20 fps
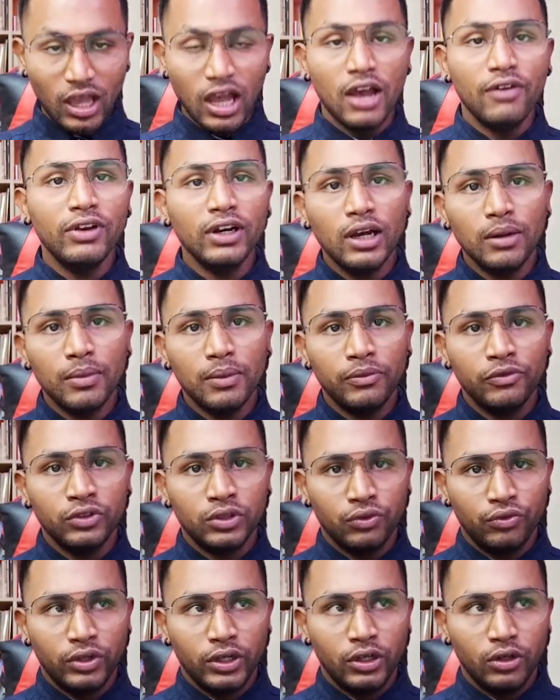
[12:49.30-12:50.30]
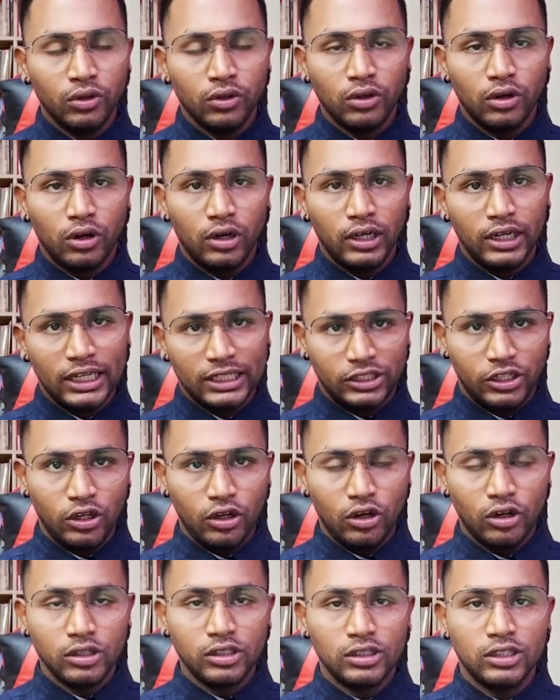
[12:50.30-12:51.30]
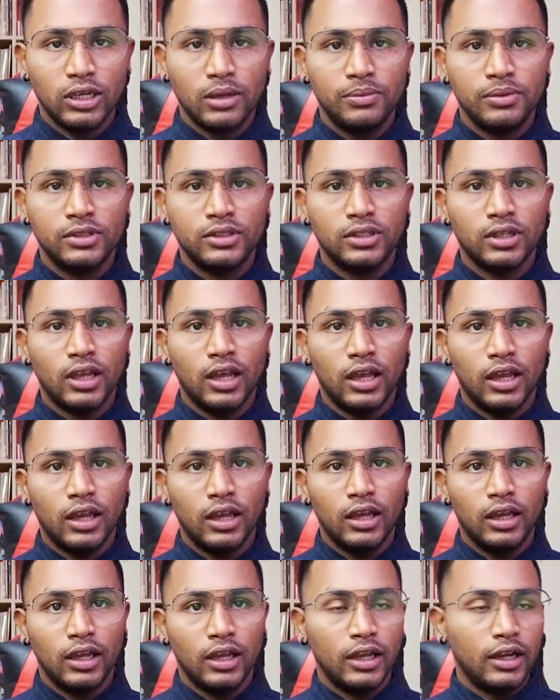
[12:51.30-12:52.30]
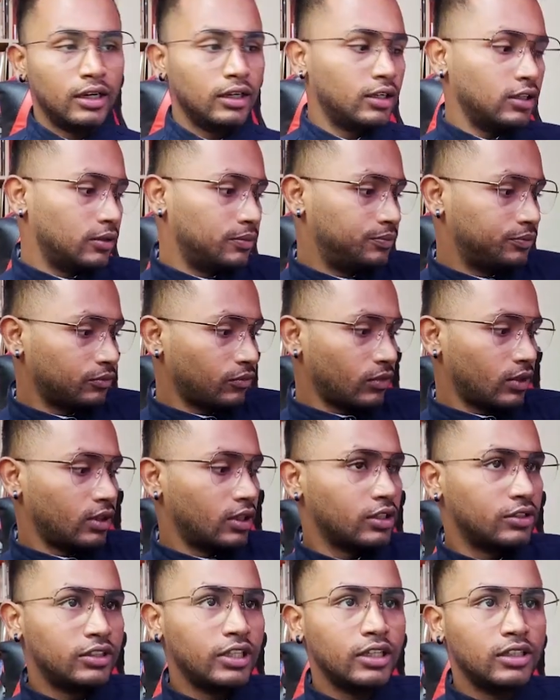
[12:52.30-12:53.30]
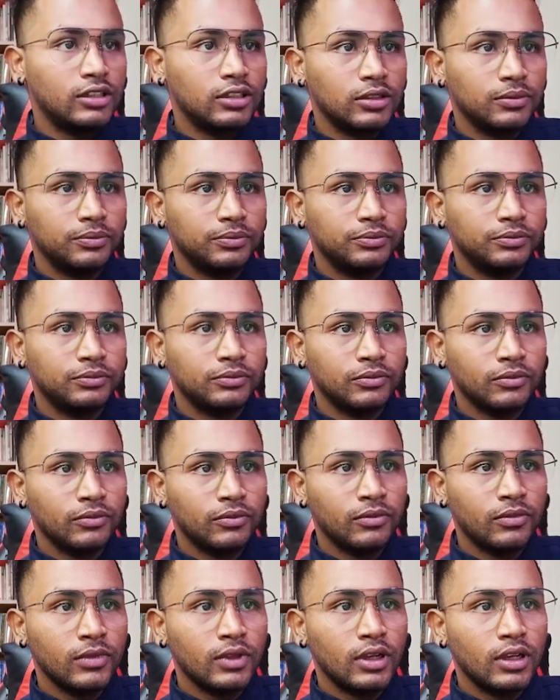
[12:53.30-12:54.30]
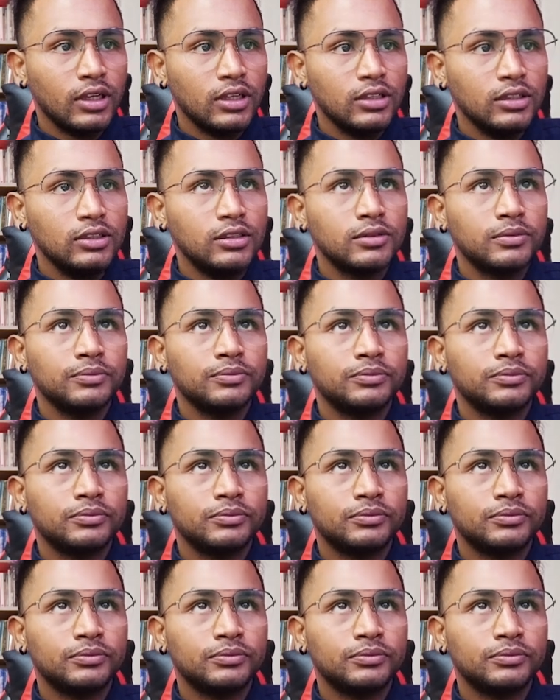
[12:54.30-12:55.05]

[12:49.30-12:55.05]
I will come up with a video on testing concepts. And the sixth is